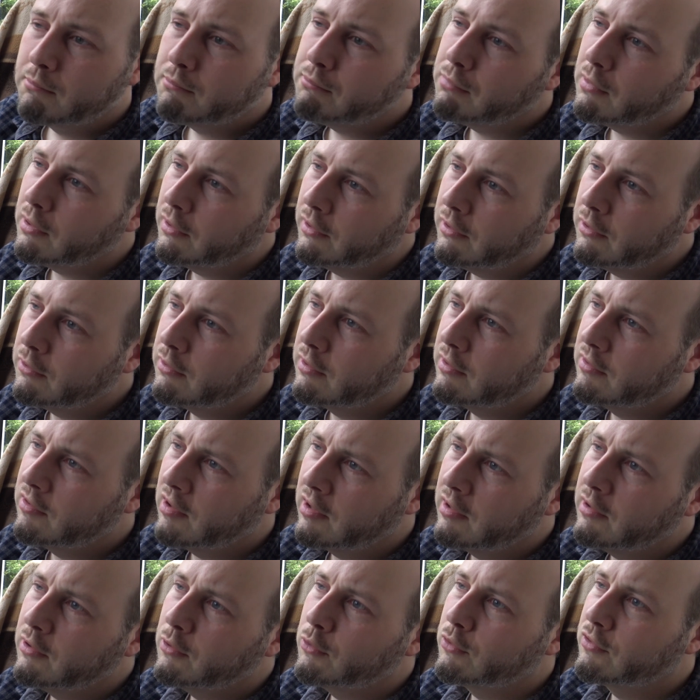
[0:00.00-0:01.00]
but you can
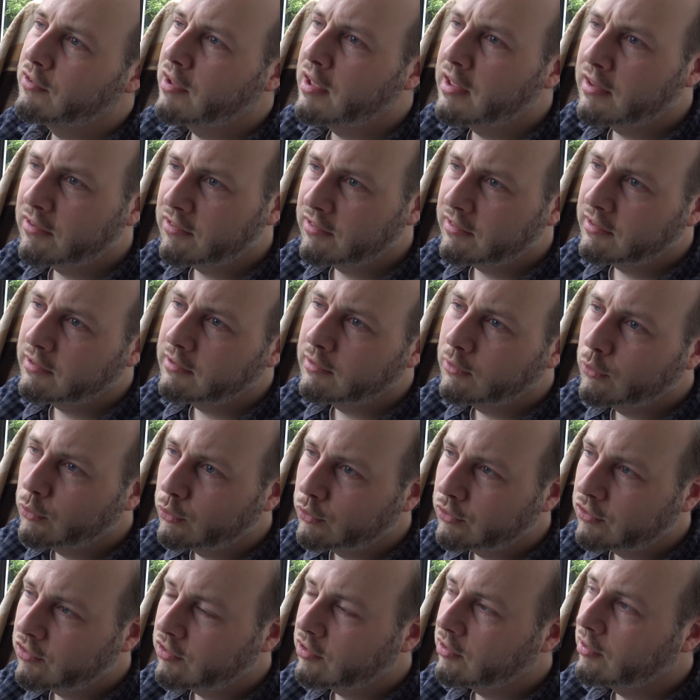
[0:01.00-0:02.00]
take your test in
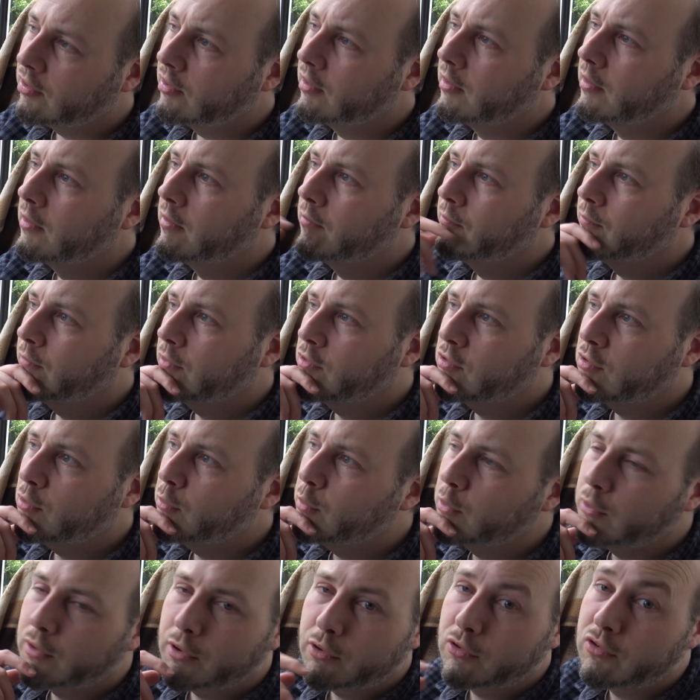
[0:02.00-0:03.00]
Launceston. So
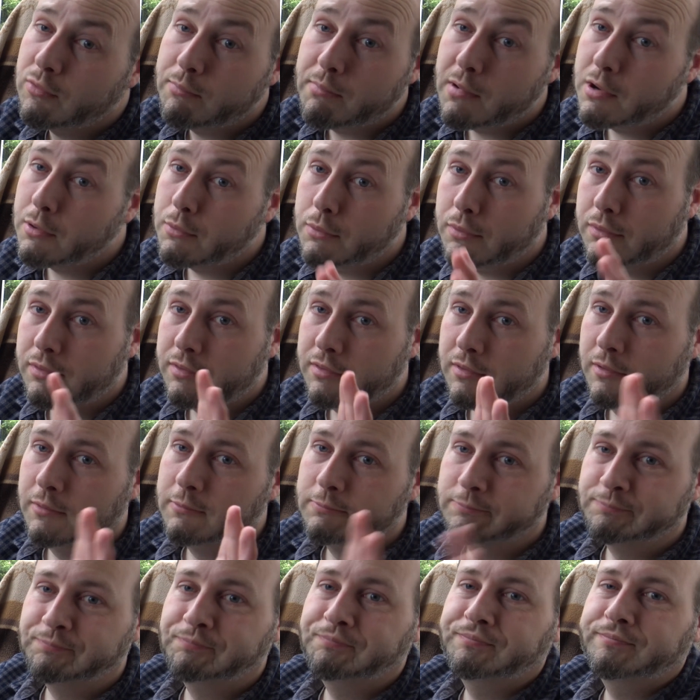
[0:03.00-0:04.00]
we'll go to both.
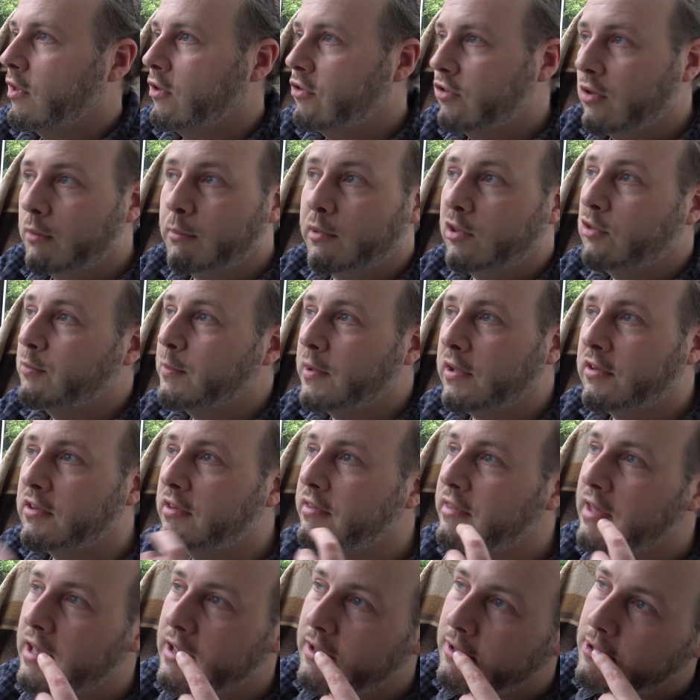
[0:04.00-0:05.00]
So I'm
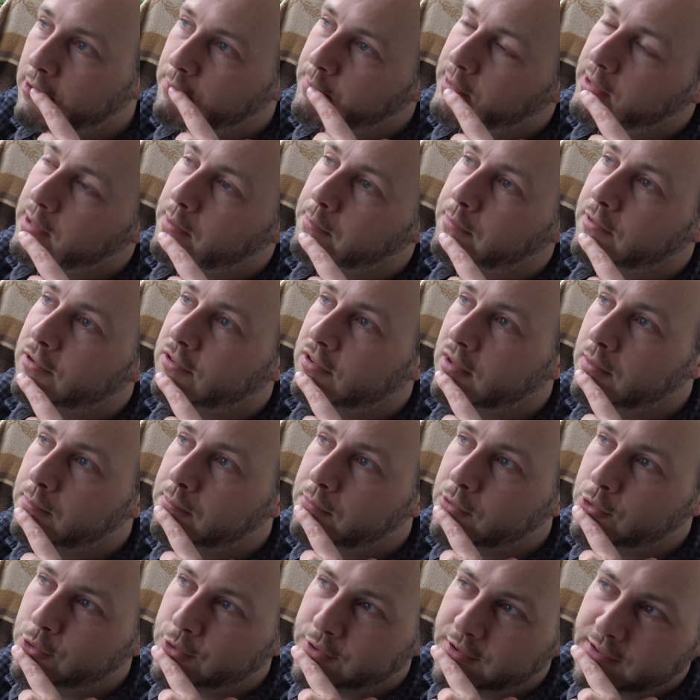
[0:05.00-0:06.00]
expecting that coming up at some
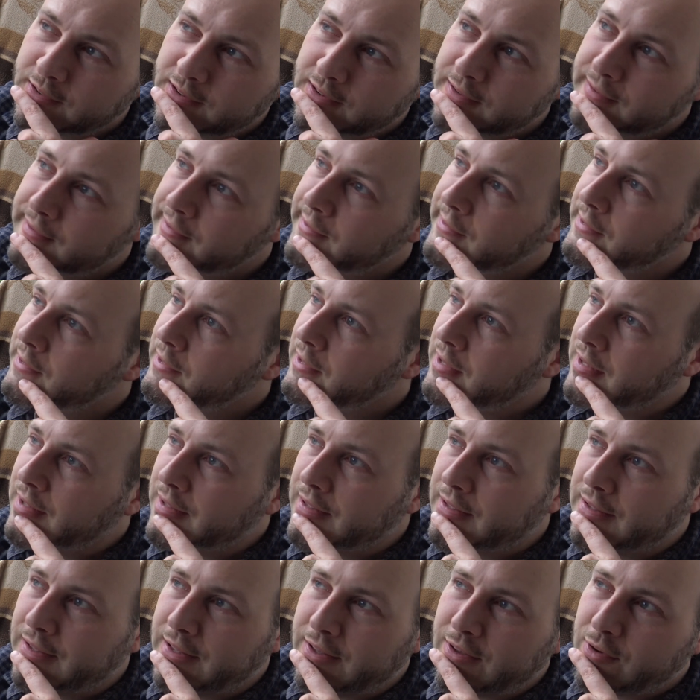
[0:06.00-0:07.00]
point
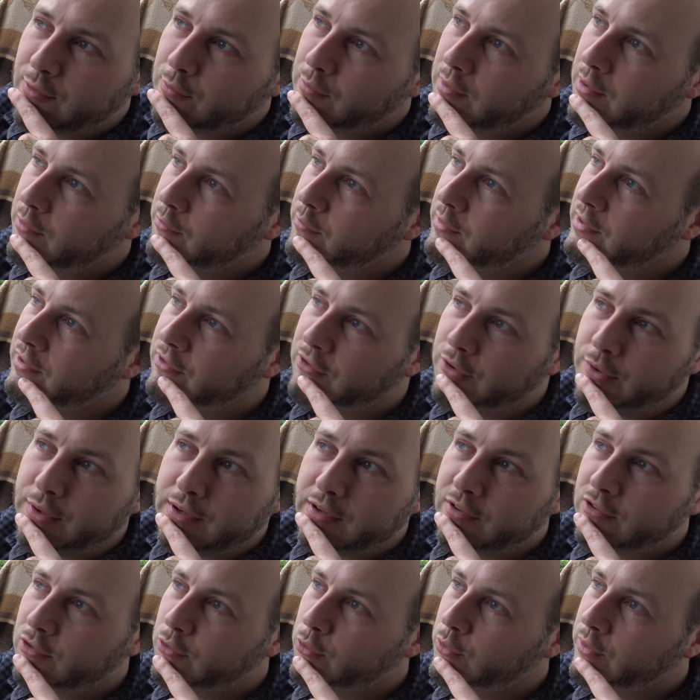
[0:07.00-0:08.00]
when we're
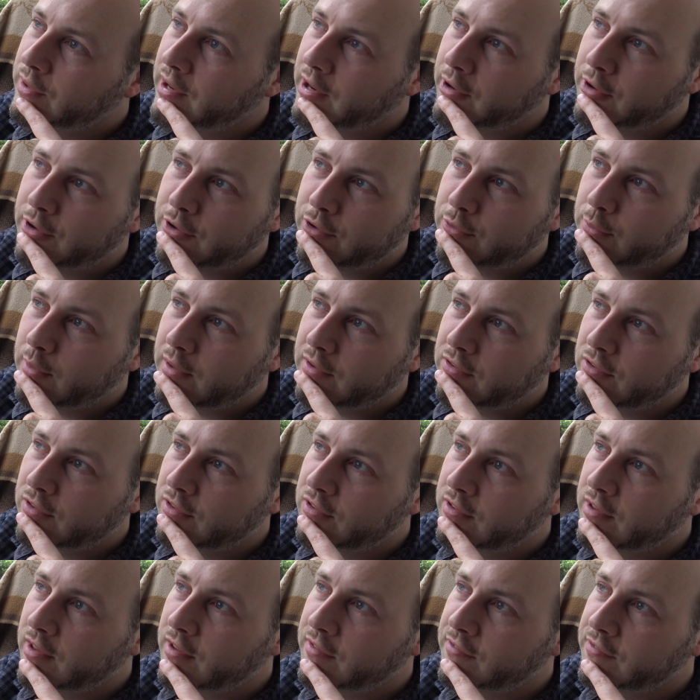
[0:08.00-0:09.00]
doing dual carriageways
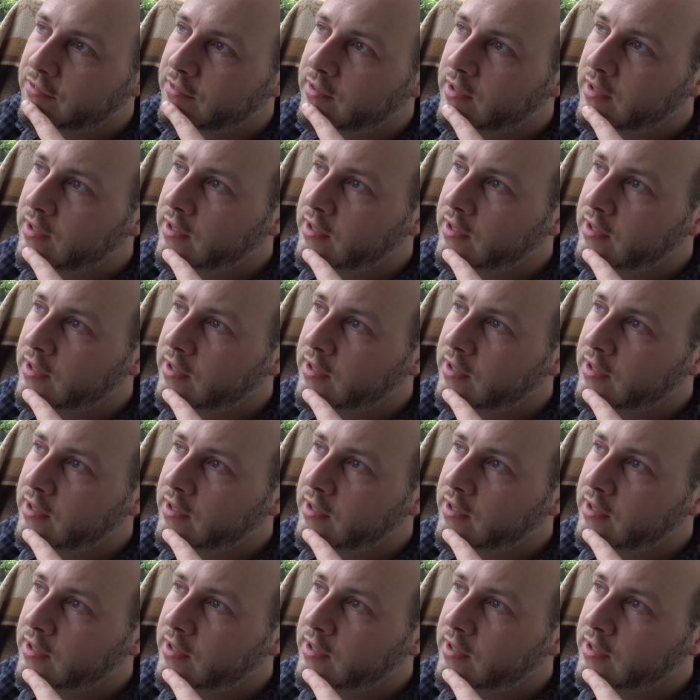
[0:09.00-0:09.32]
and stuff.